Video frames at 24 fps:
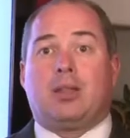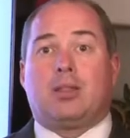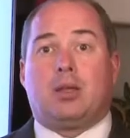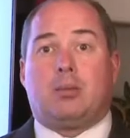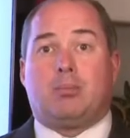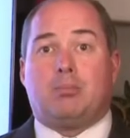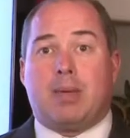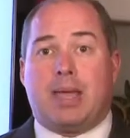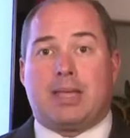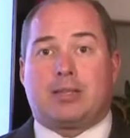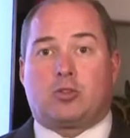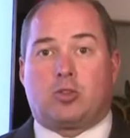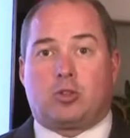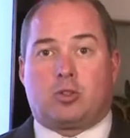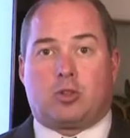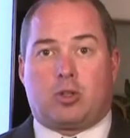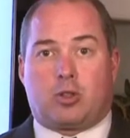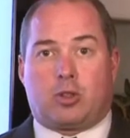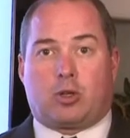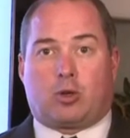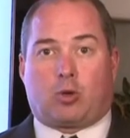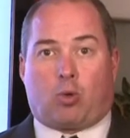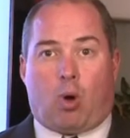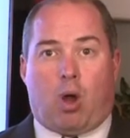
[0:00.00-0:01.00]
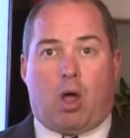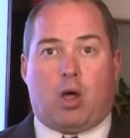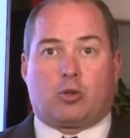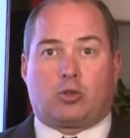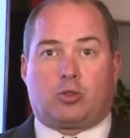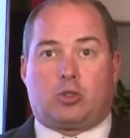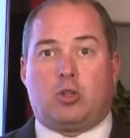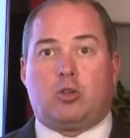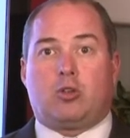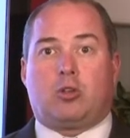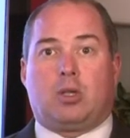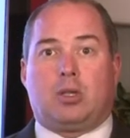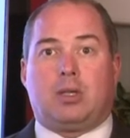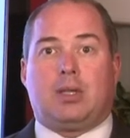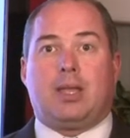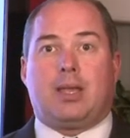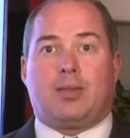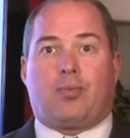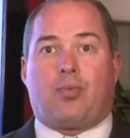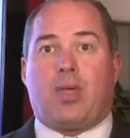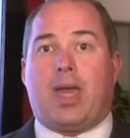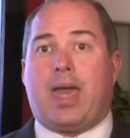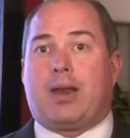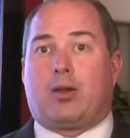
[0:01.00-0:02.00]
The Message of the Cross, you can
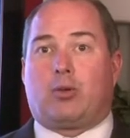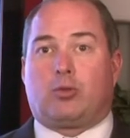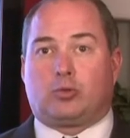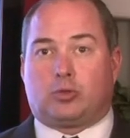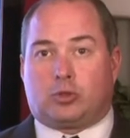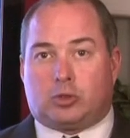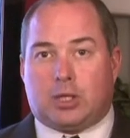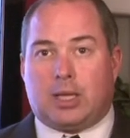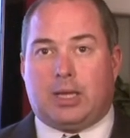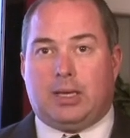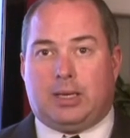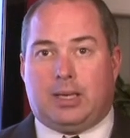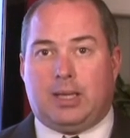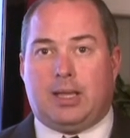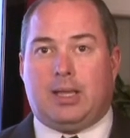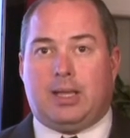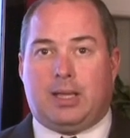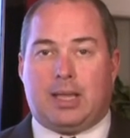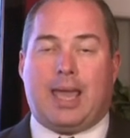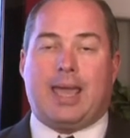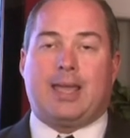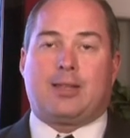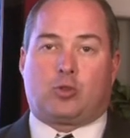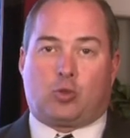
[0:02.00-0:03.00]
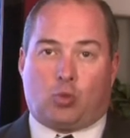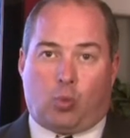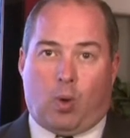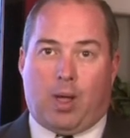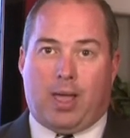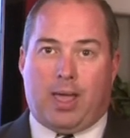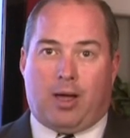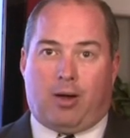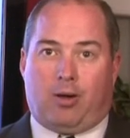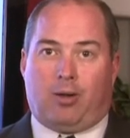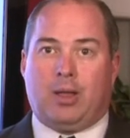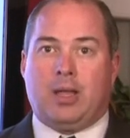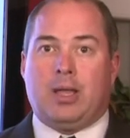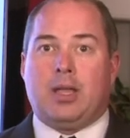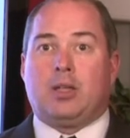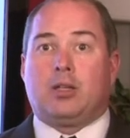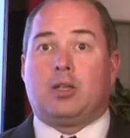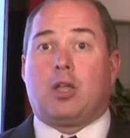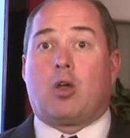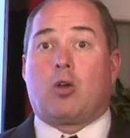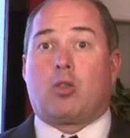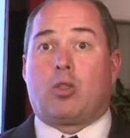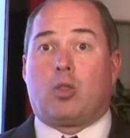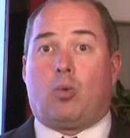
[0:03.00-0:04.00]
get that on CD as well.
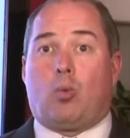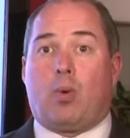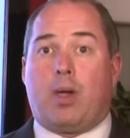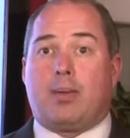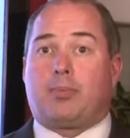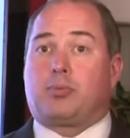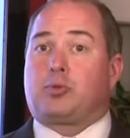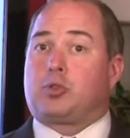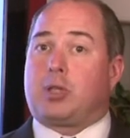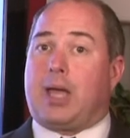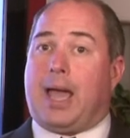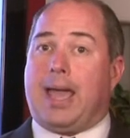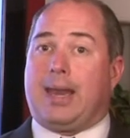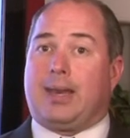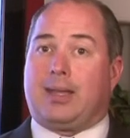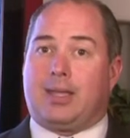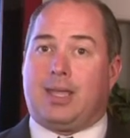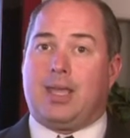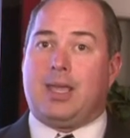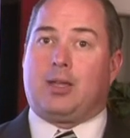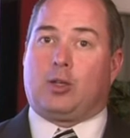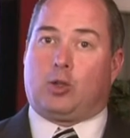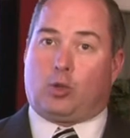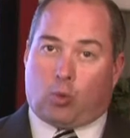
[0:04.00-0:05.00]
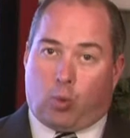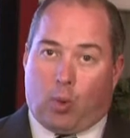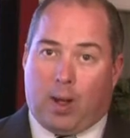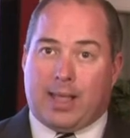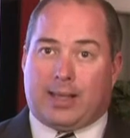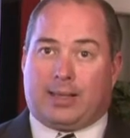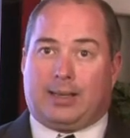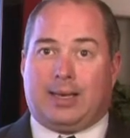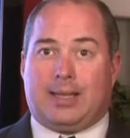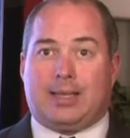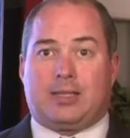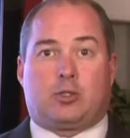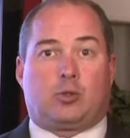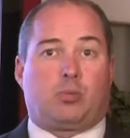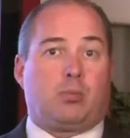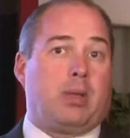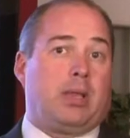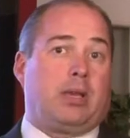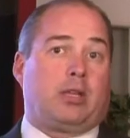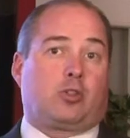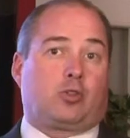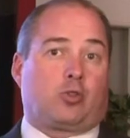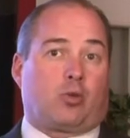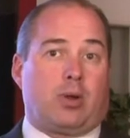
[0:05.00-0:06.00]
Go to the website again,
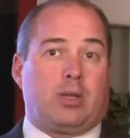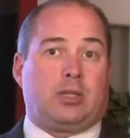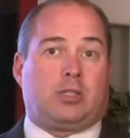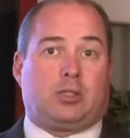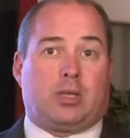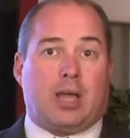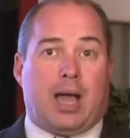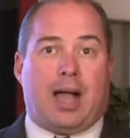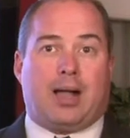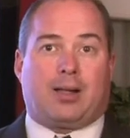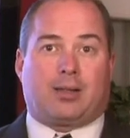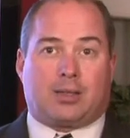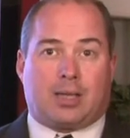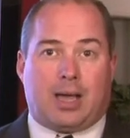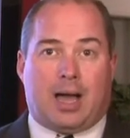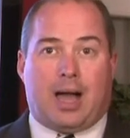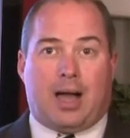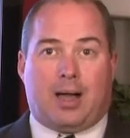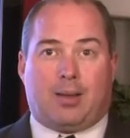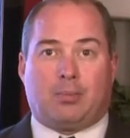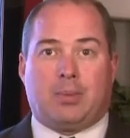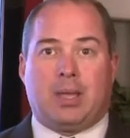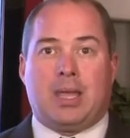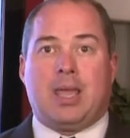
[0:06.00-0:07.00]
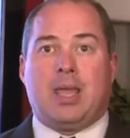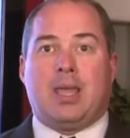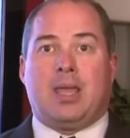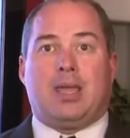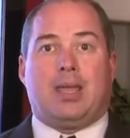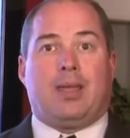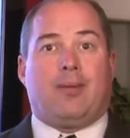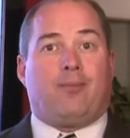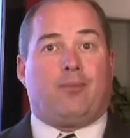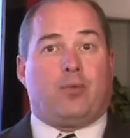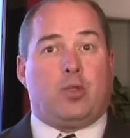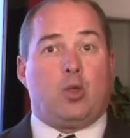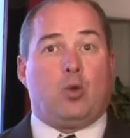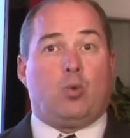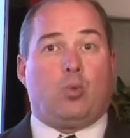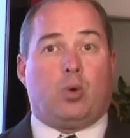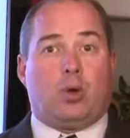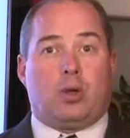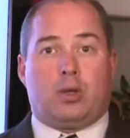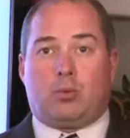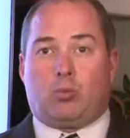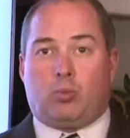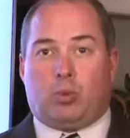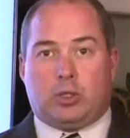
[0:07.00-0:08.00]
greglentzministries.com. If you
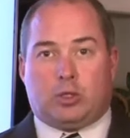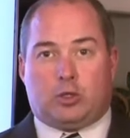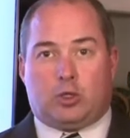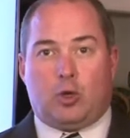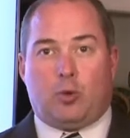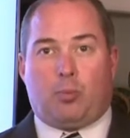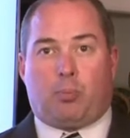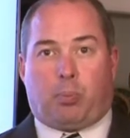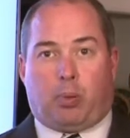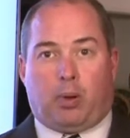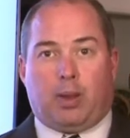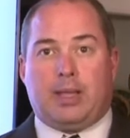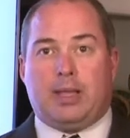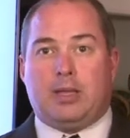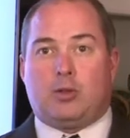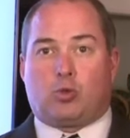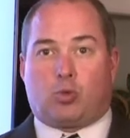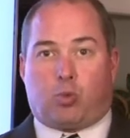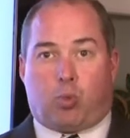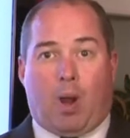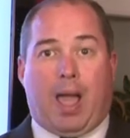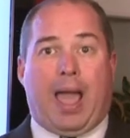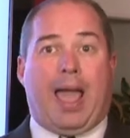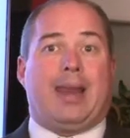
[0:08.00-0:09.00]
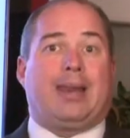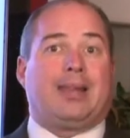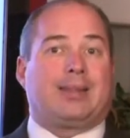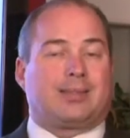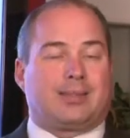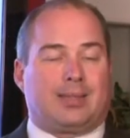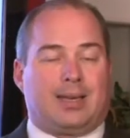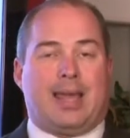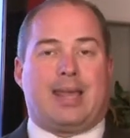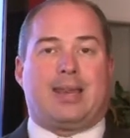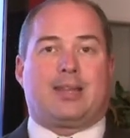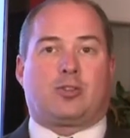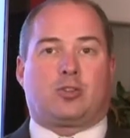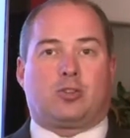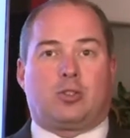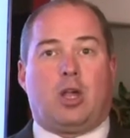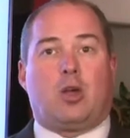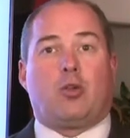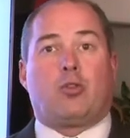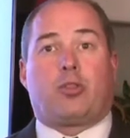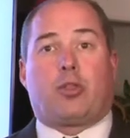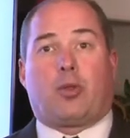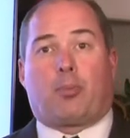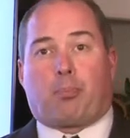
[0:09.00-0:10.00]
would you please write us? Let us
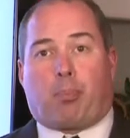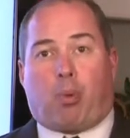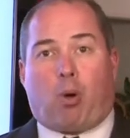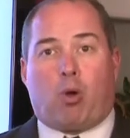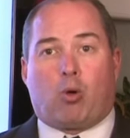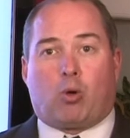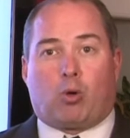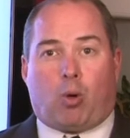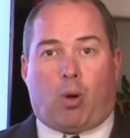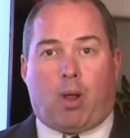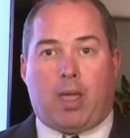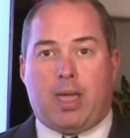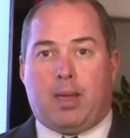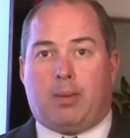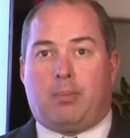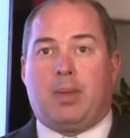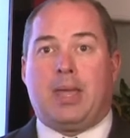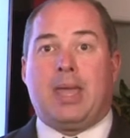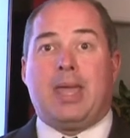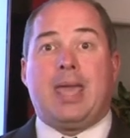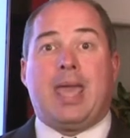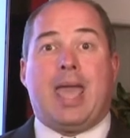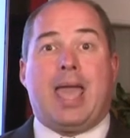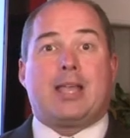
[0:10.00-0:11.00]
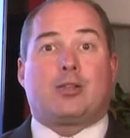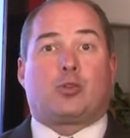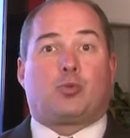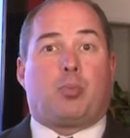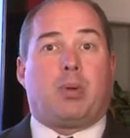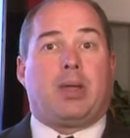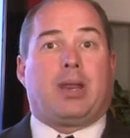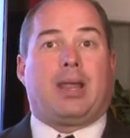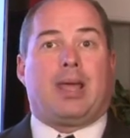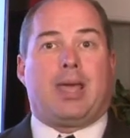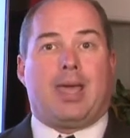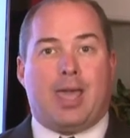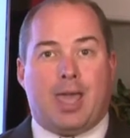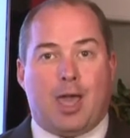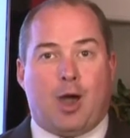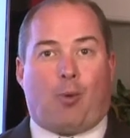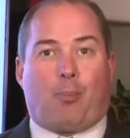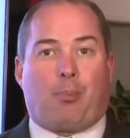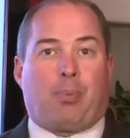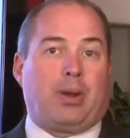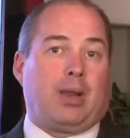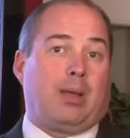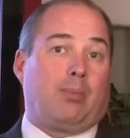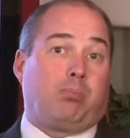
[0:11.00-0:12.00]
know the program has been a
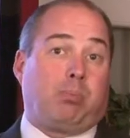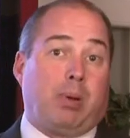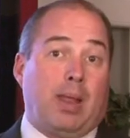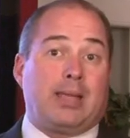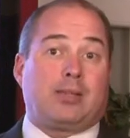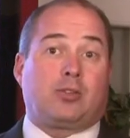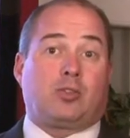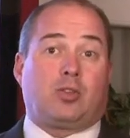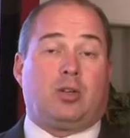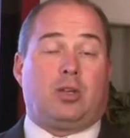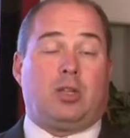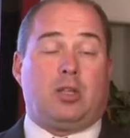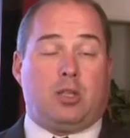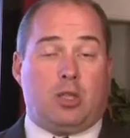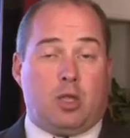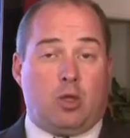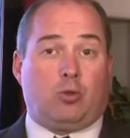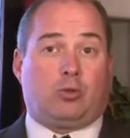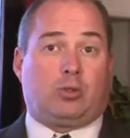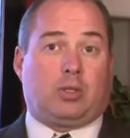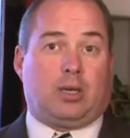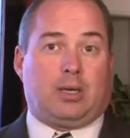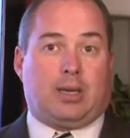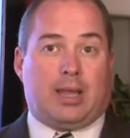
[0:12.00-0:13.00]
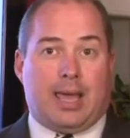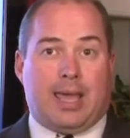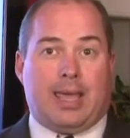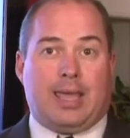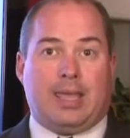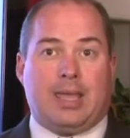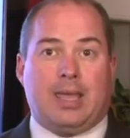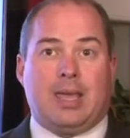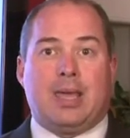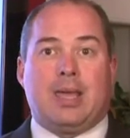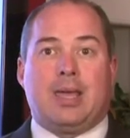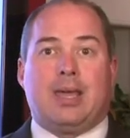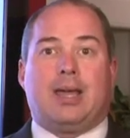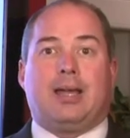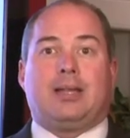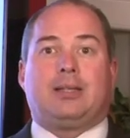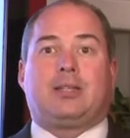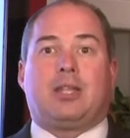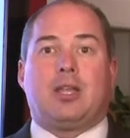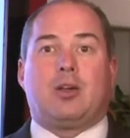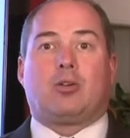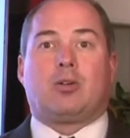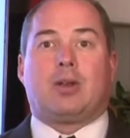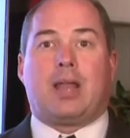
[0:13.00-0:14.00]
help and a blessing to you today.
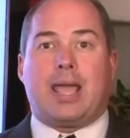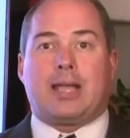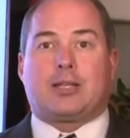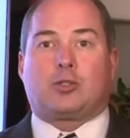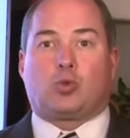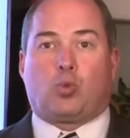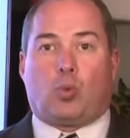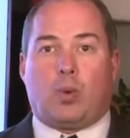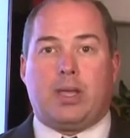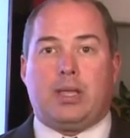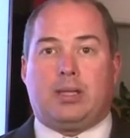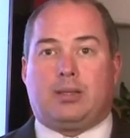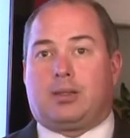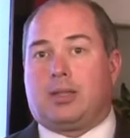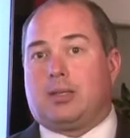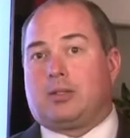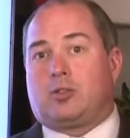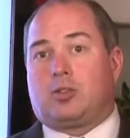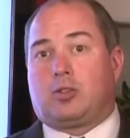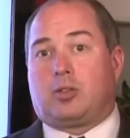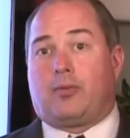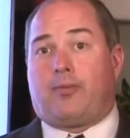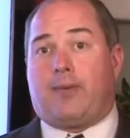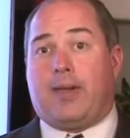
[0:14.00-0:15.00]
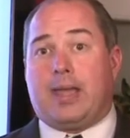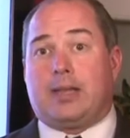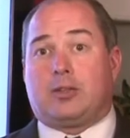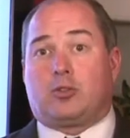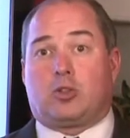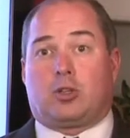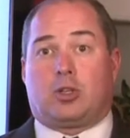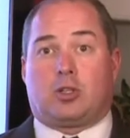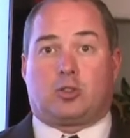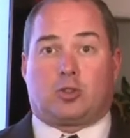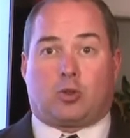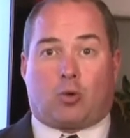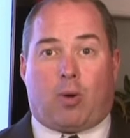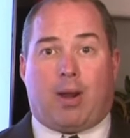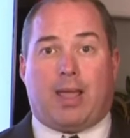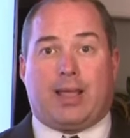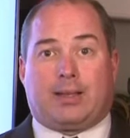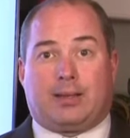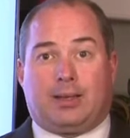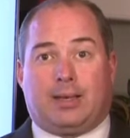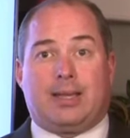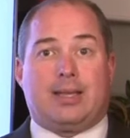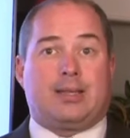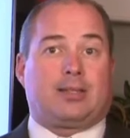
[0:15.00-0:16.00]
Until next week, this is Evangelist
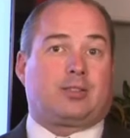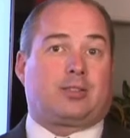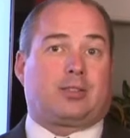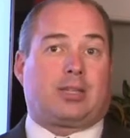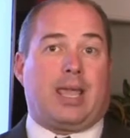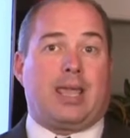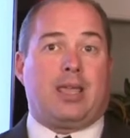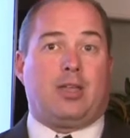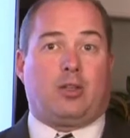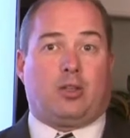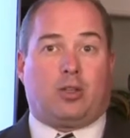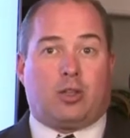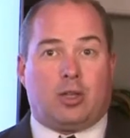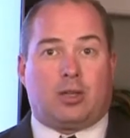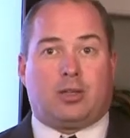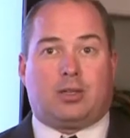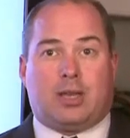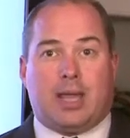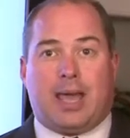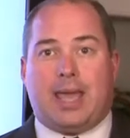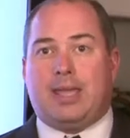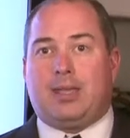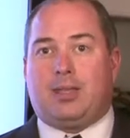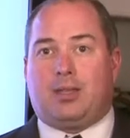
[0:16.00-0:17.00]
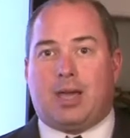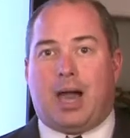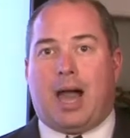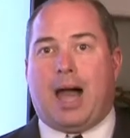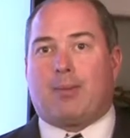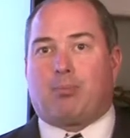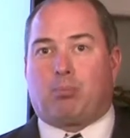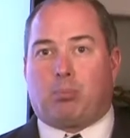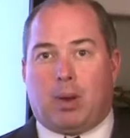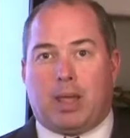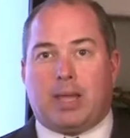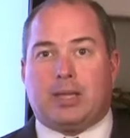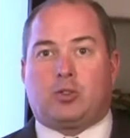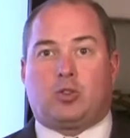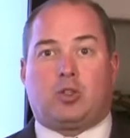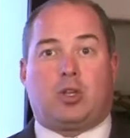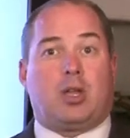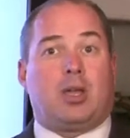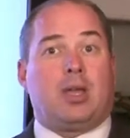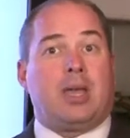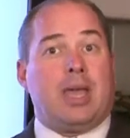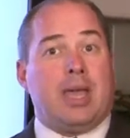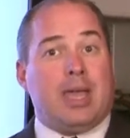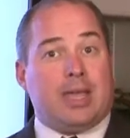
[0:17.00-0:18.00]
Greg Lentz saying good day, God bless
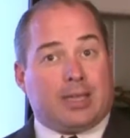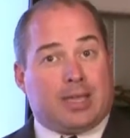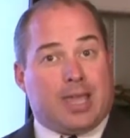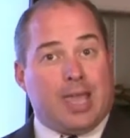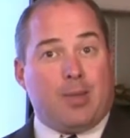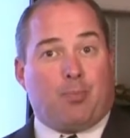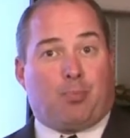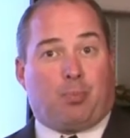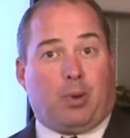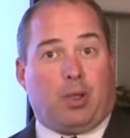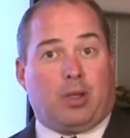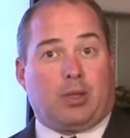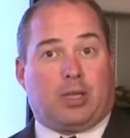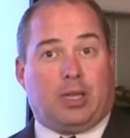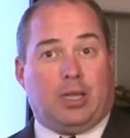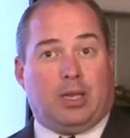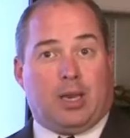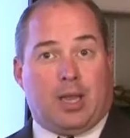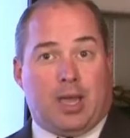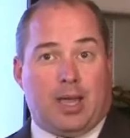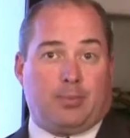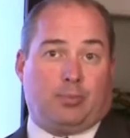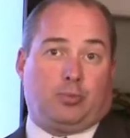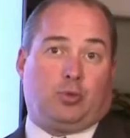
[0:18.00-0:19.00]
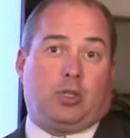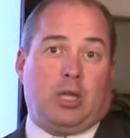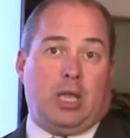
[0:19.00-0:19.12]
you. Keep looking up.